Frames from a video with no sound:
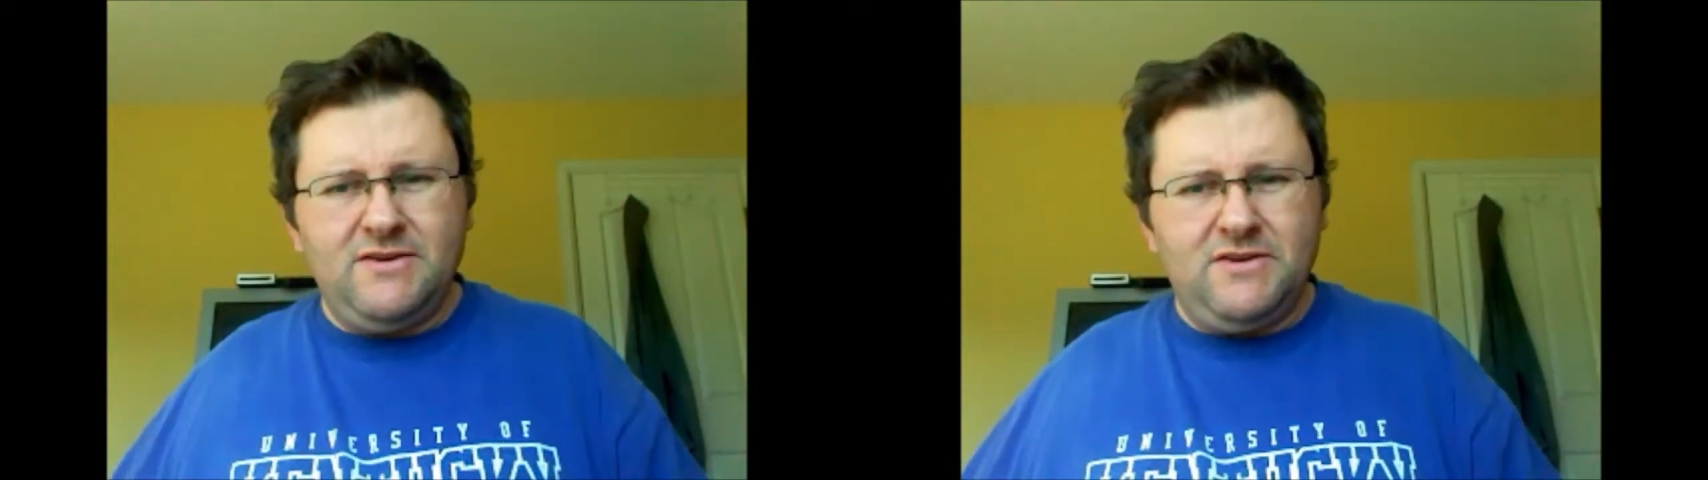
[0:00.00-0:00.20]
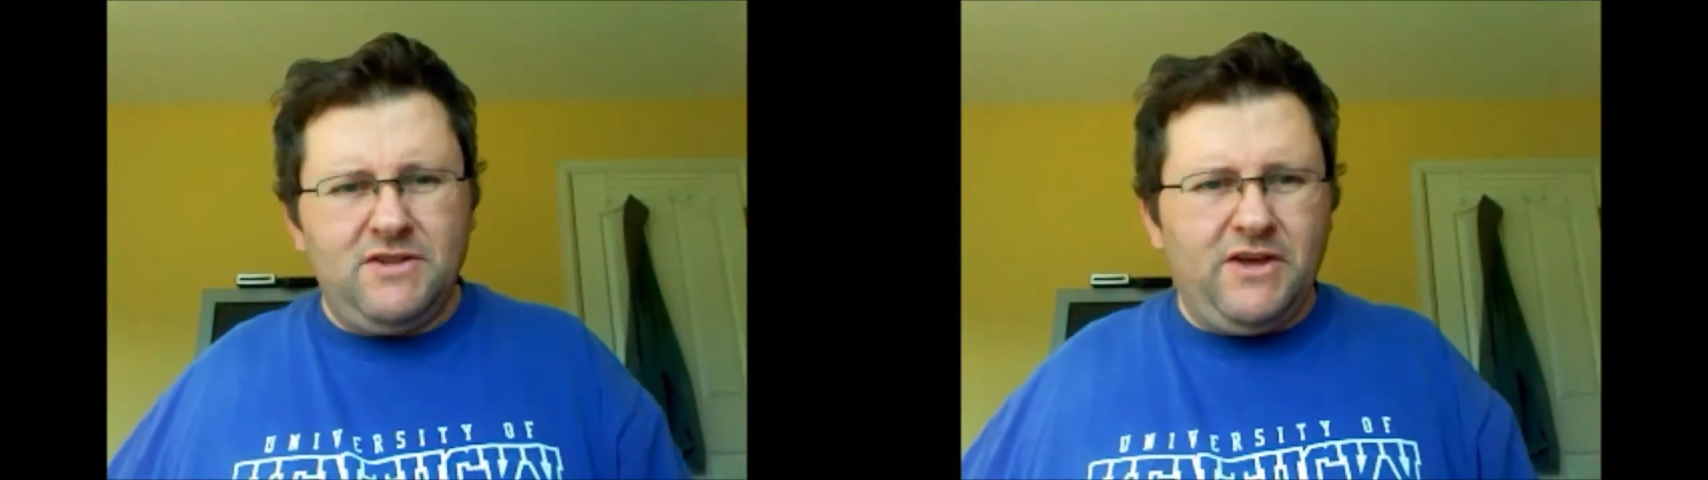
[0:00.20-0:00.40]

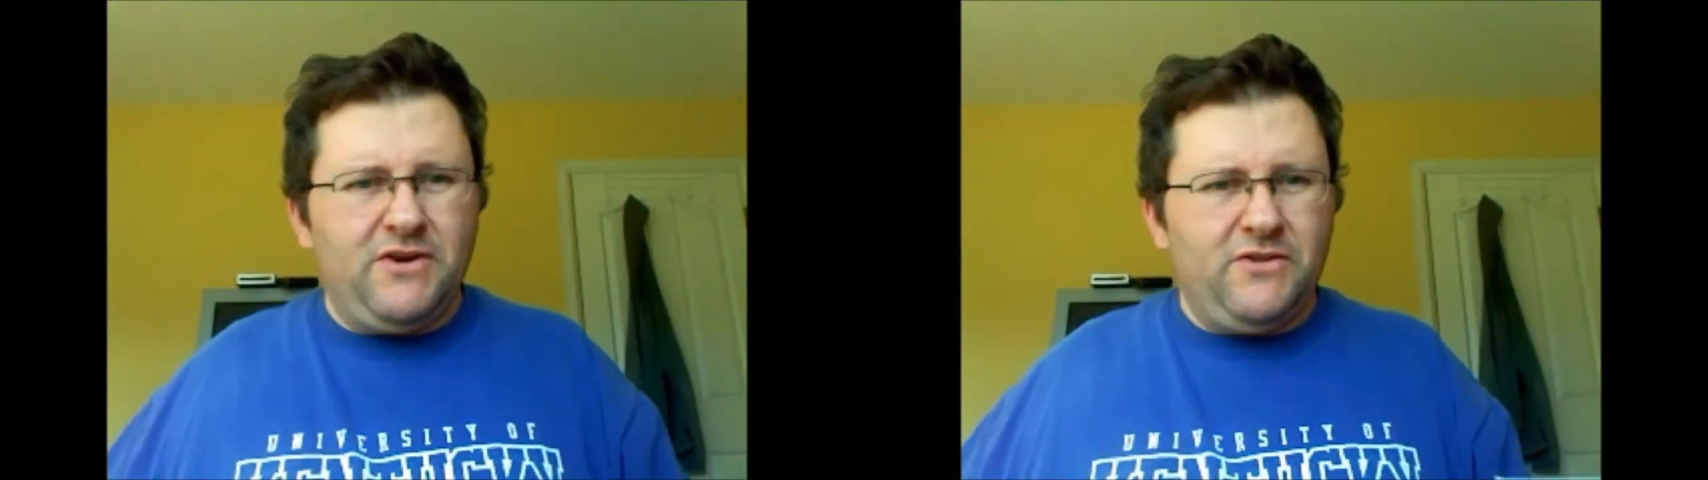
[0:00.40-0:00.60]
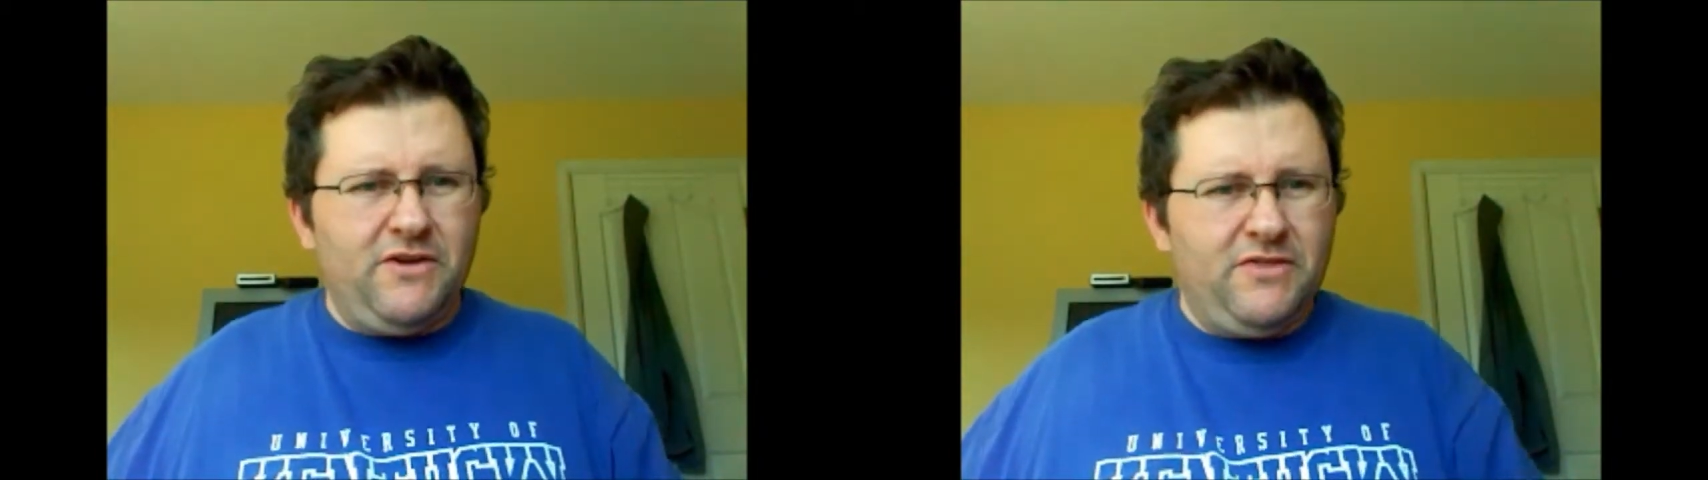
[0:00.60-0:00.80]
later
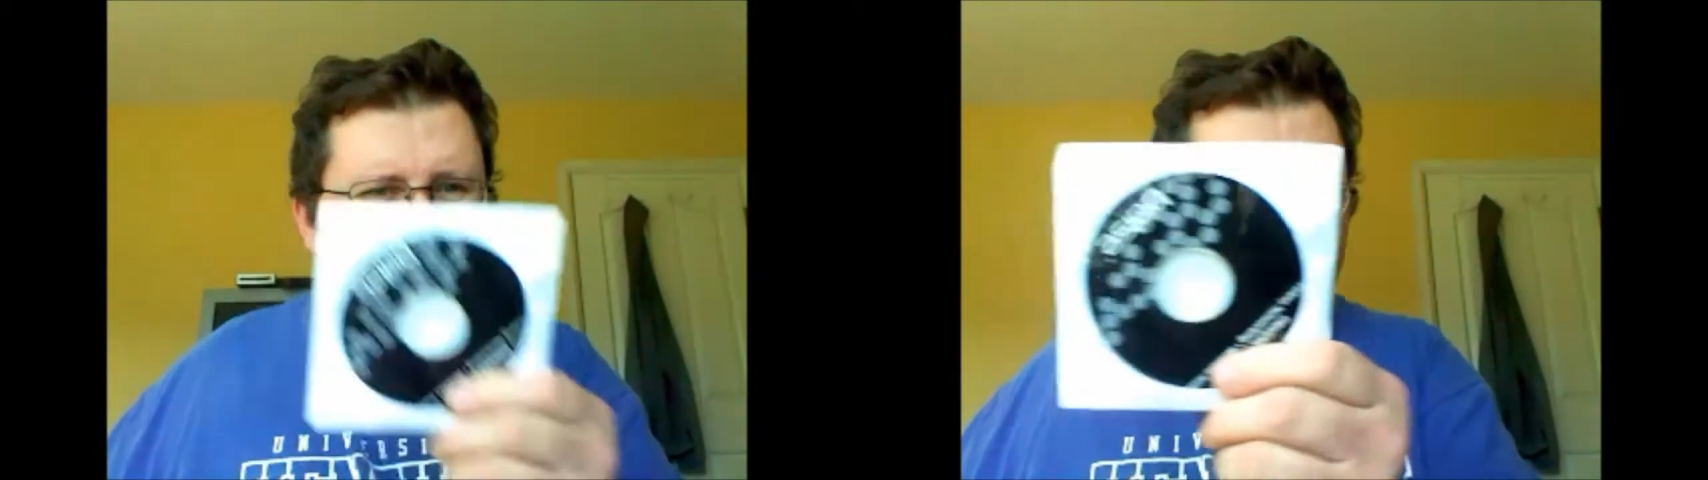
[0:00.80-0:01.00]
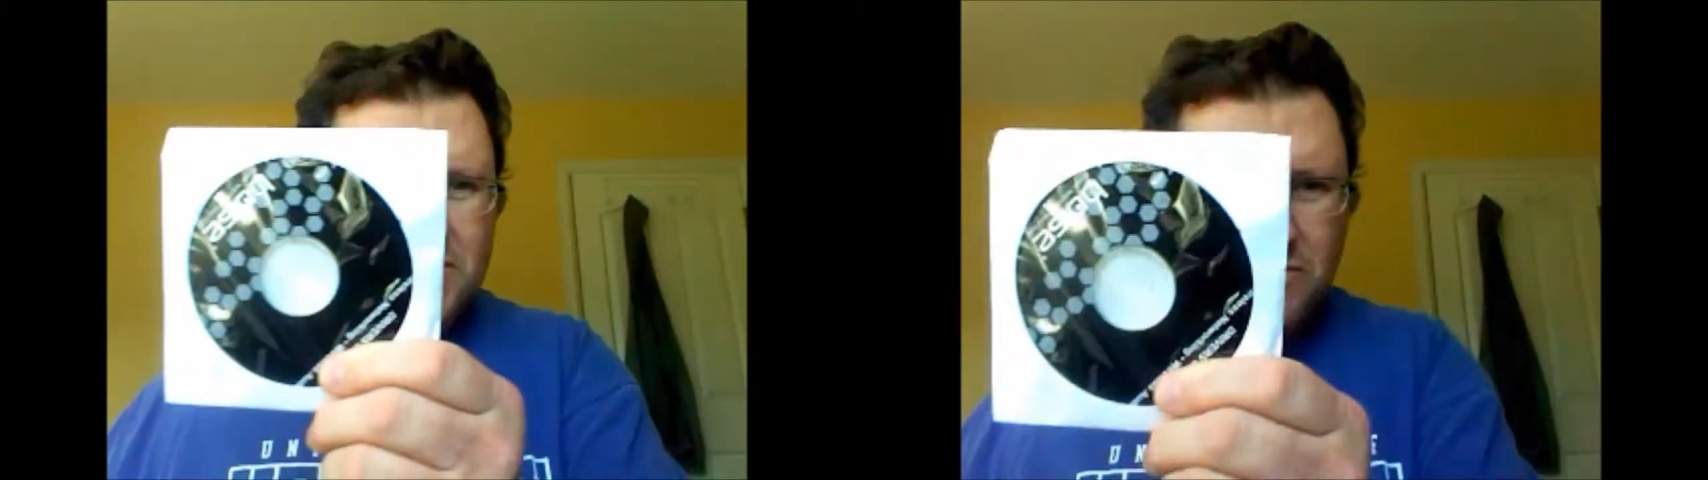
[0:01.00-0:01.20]
that
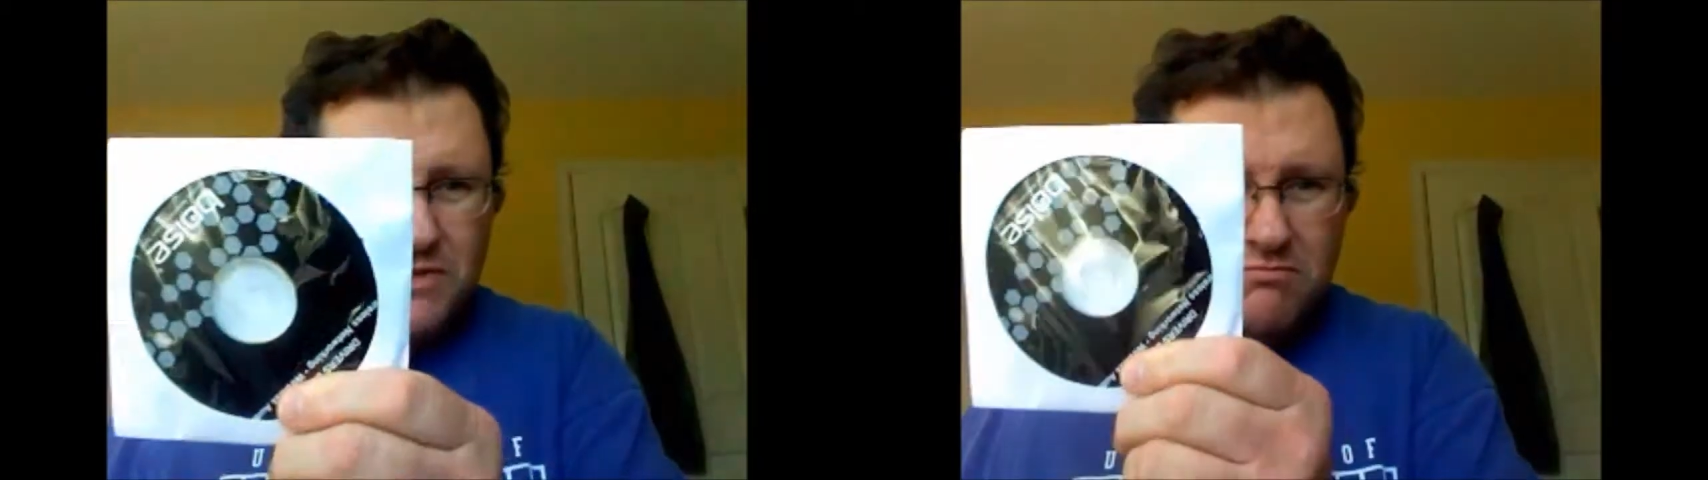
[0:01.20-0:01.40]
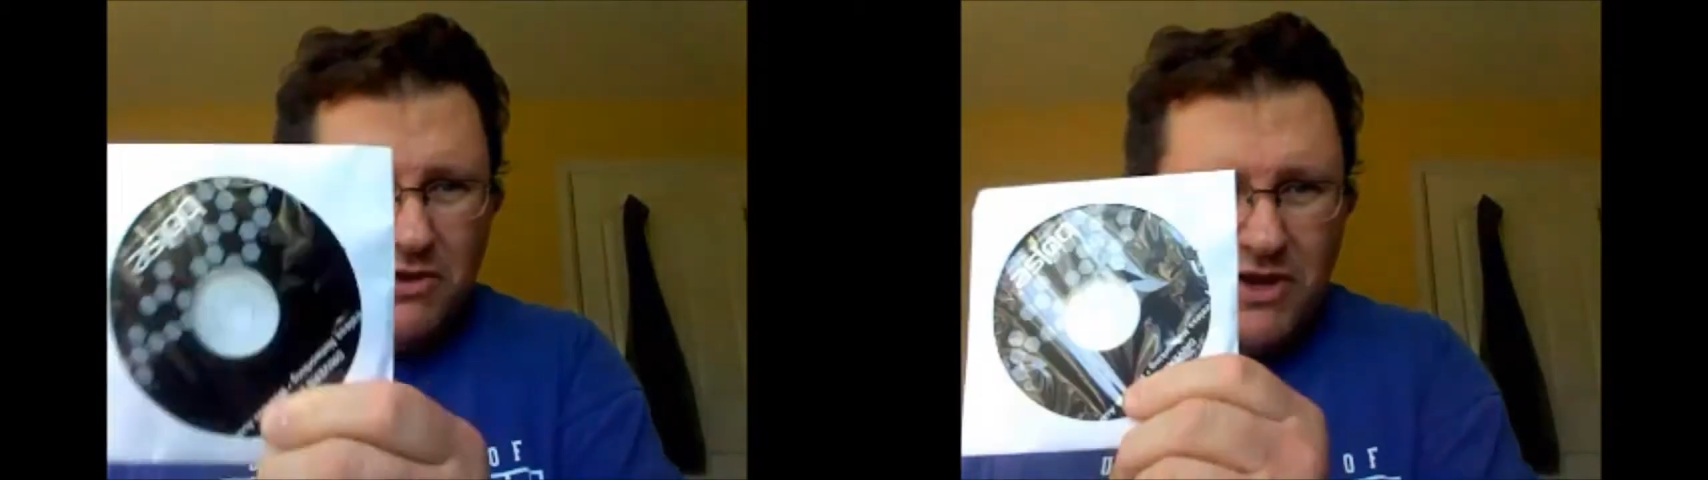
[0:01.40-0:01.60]
this was
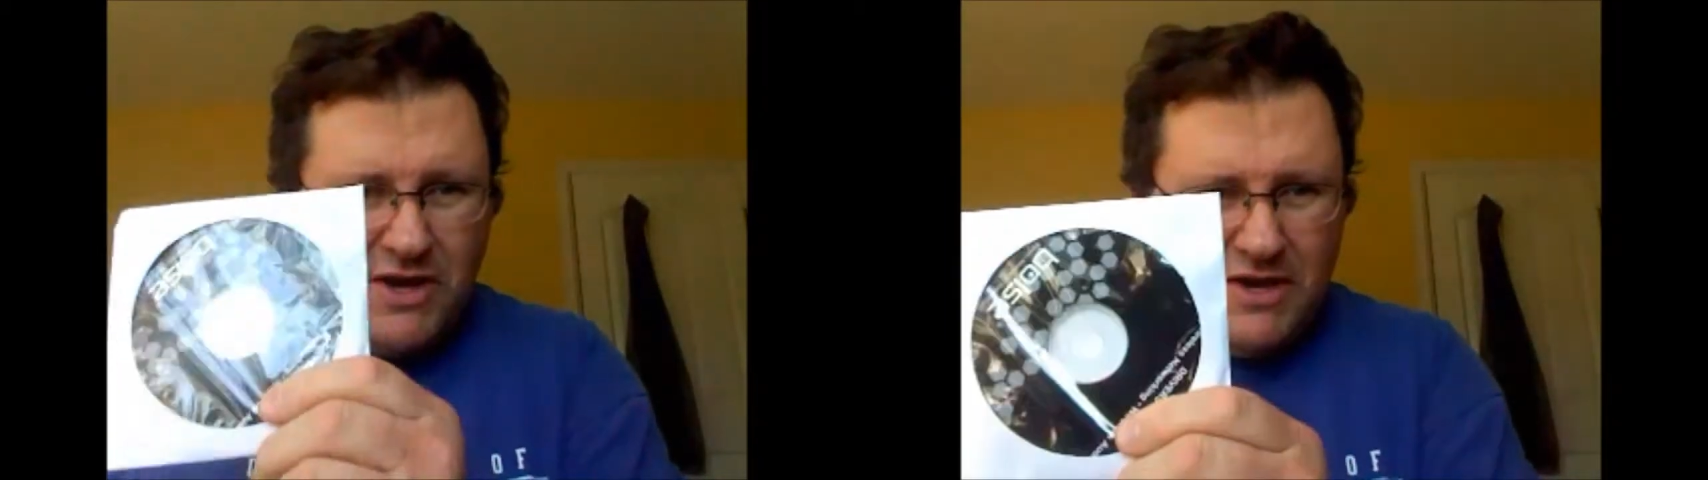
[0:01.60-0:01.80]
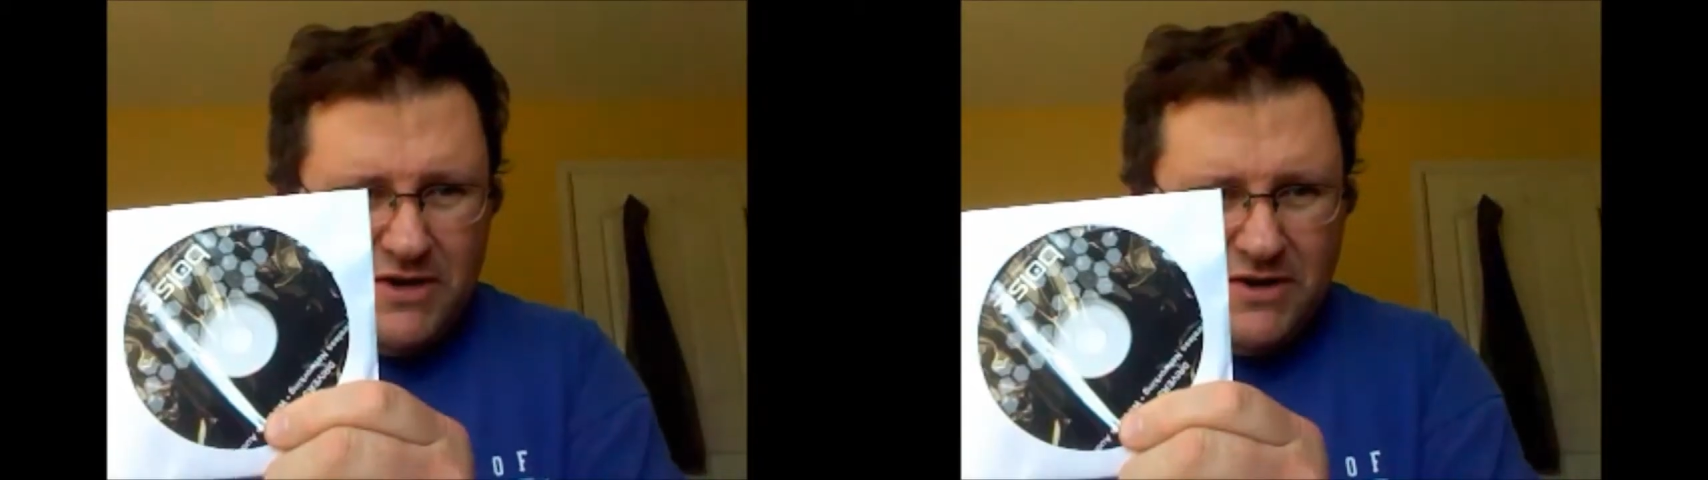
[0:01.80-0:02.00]
blank.